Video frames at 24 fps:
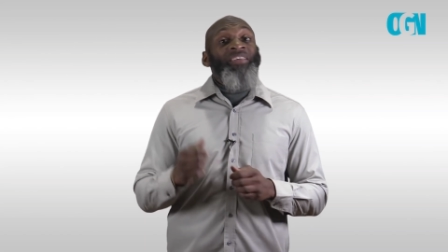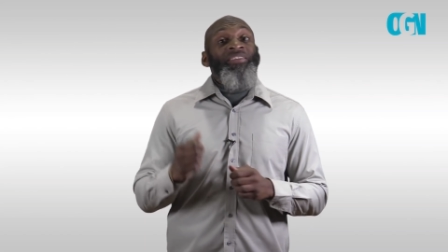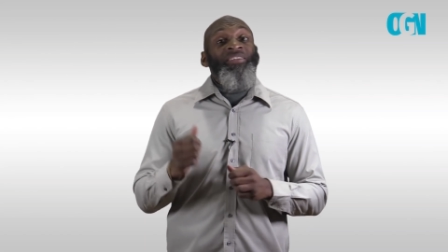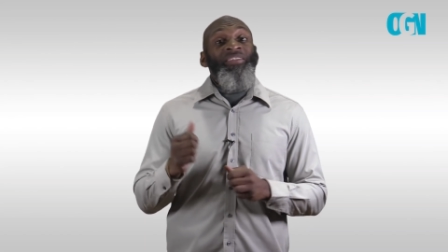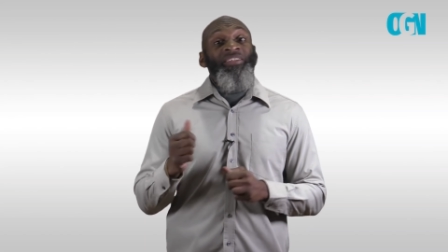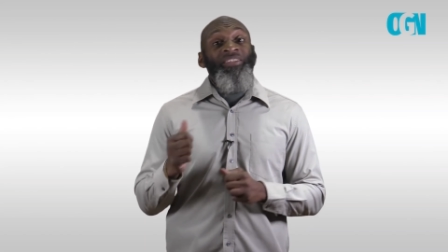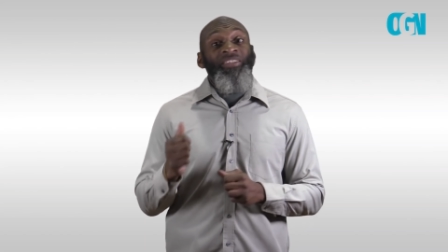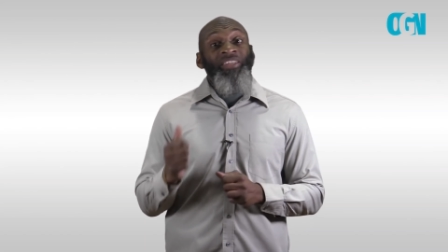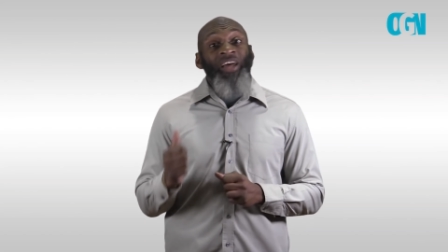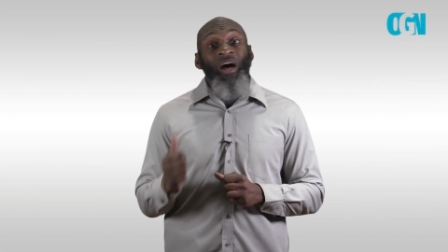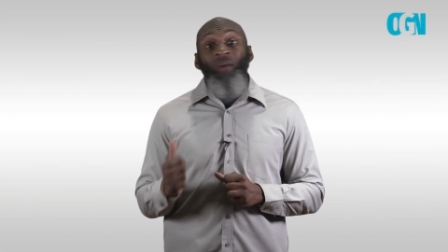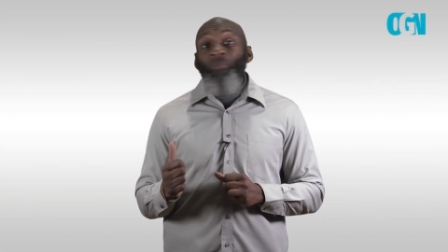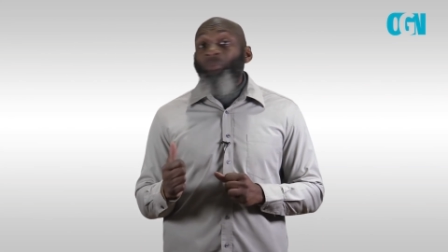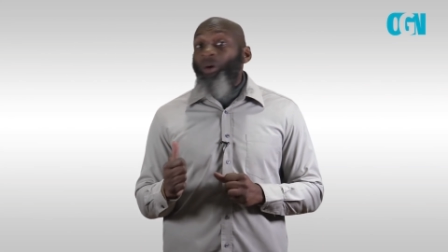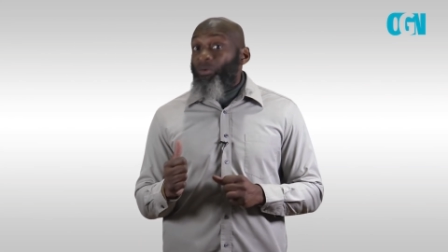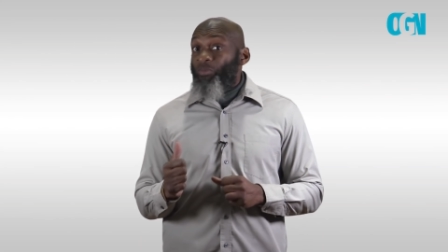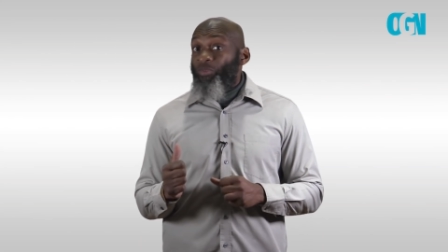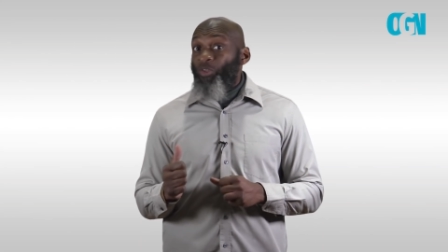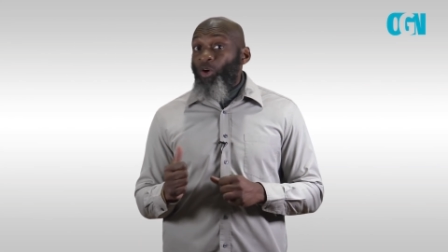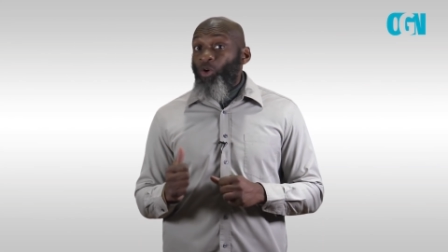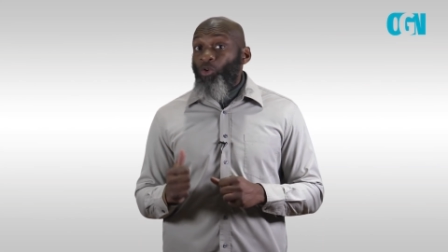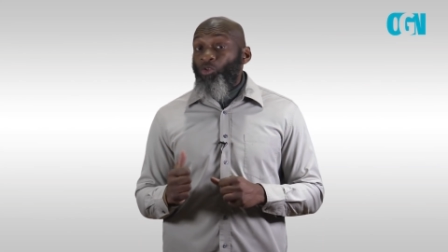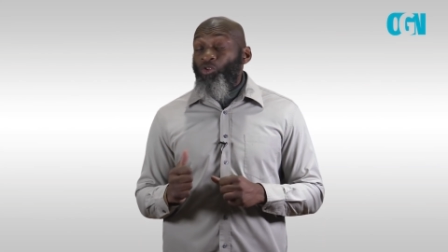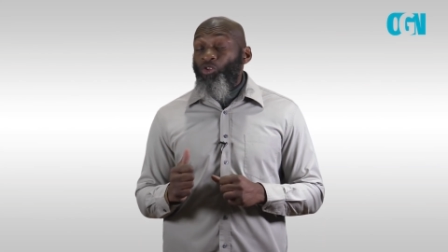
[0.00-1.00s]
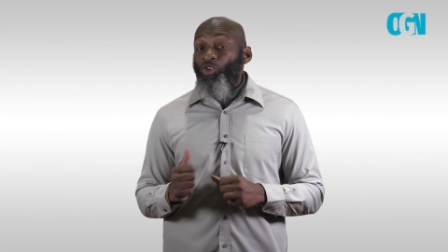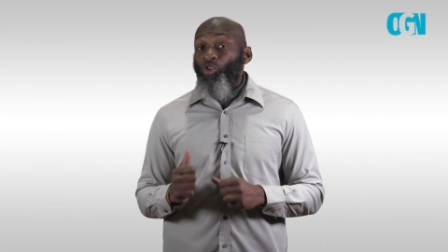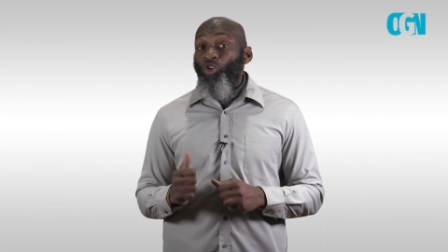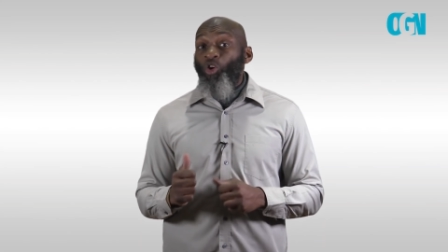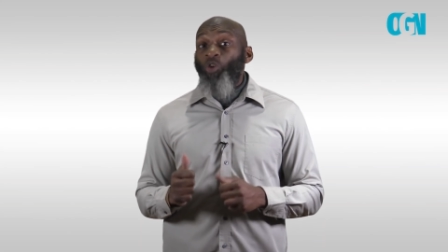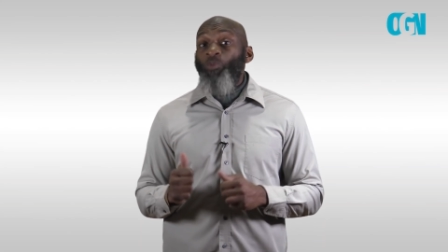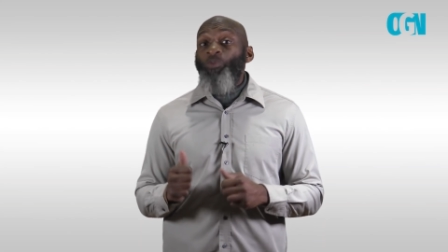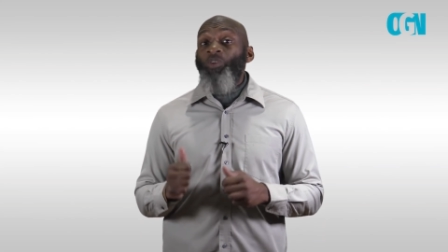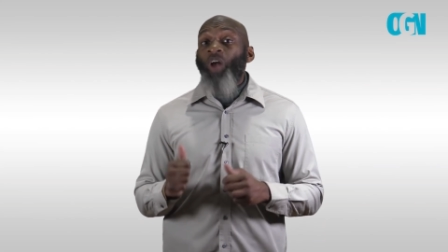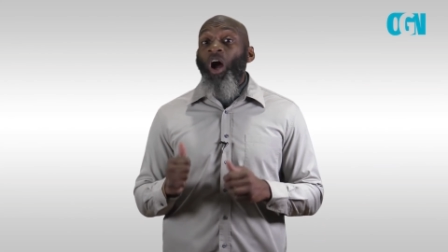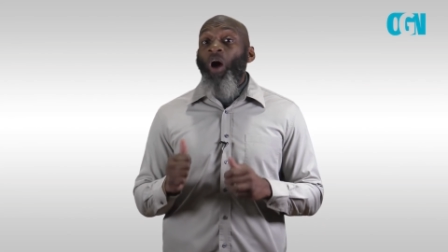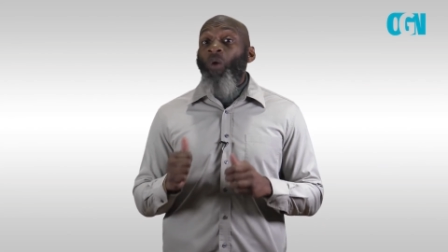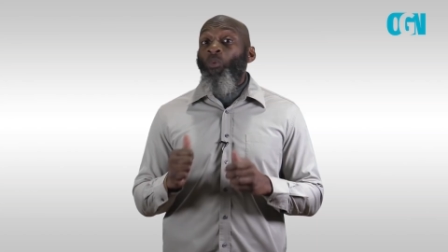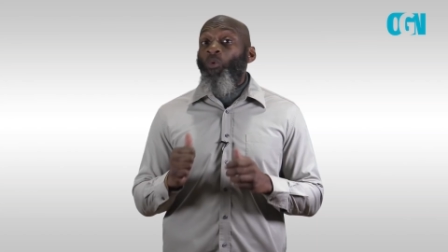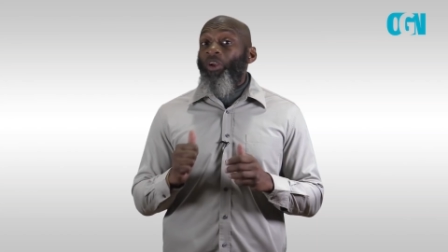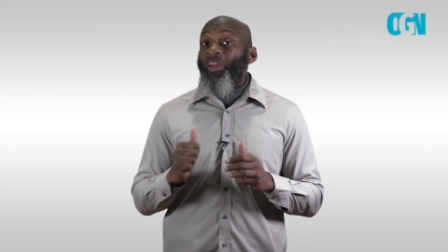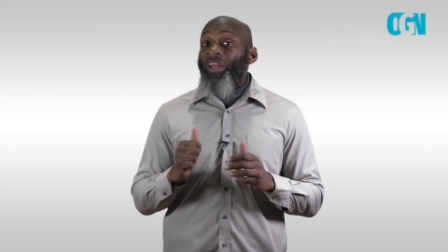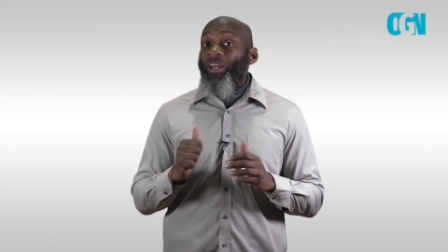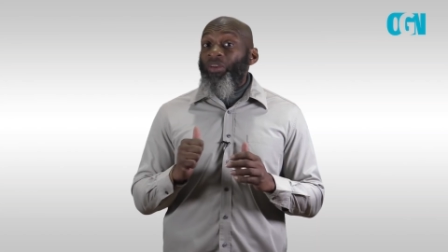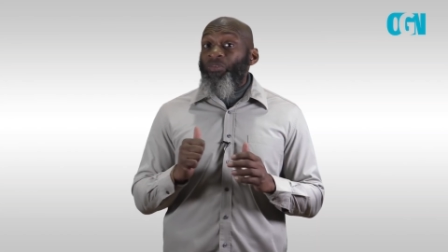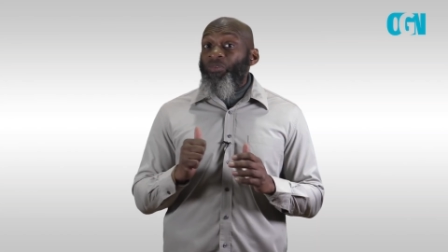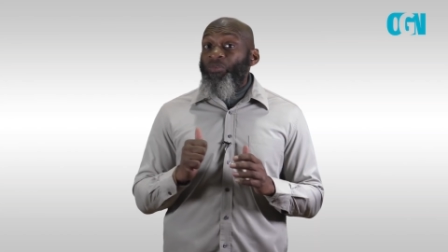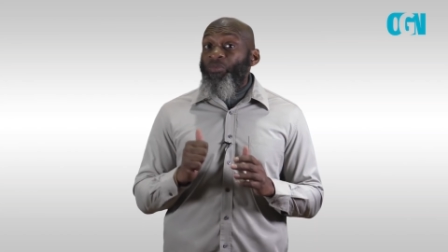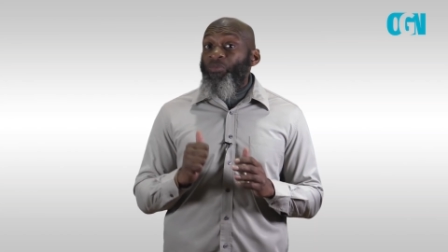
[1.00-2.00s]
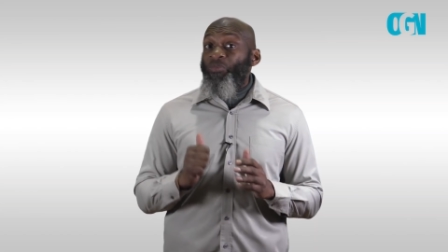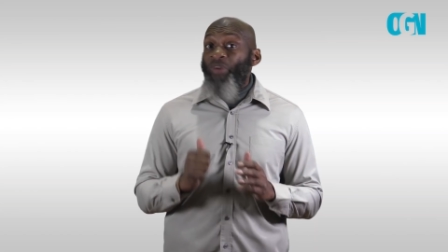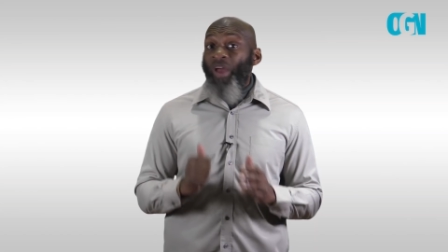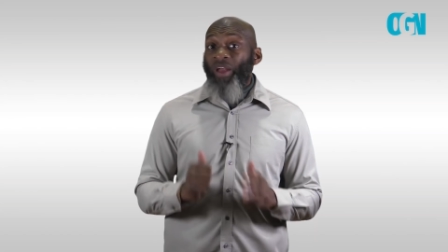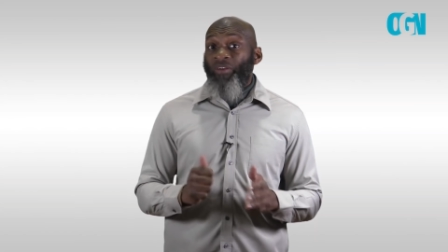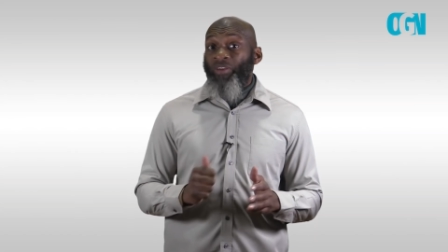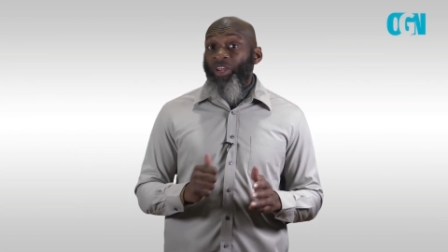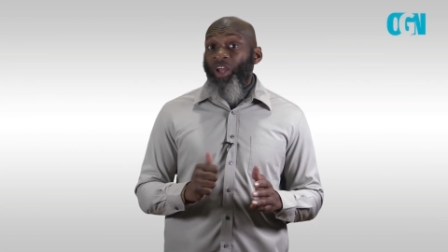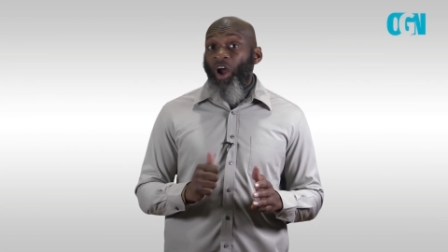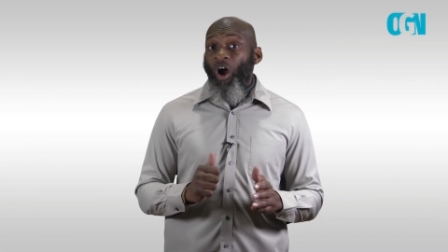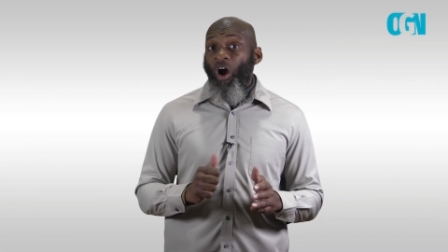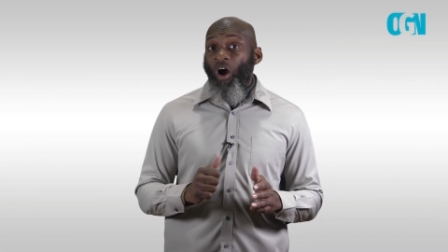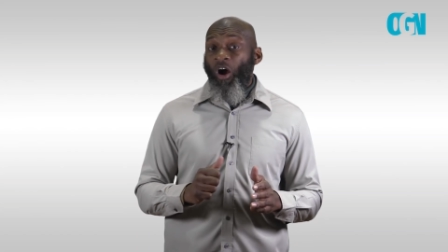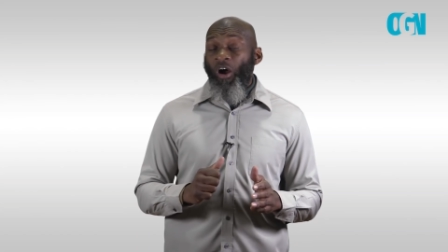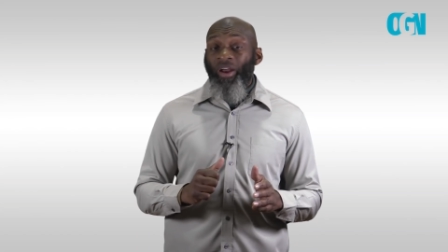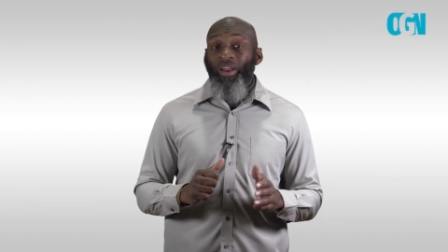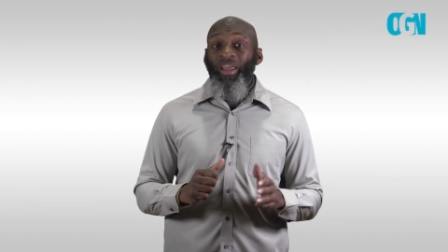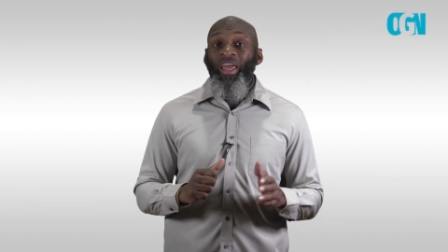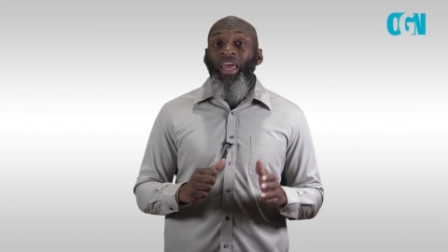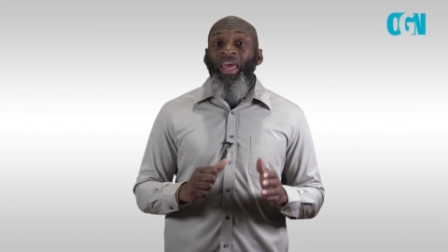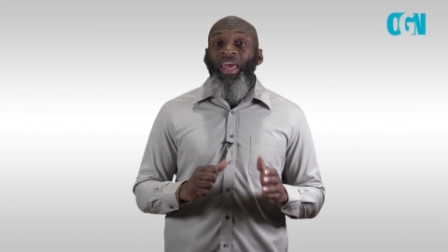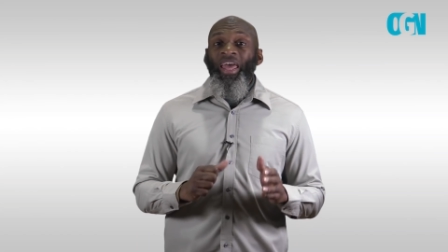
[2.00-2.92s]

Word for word: some of those groups are working very hard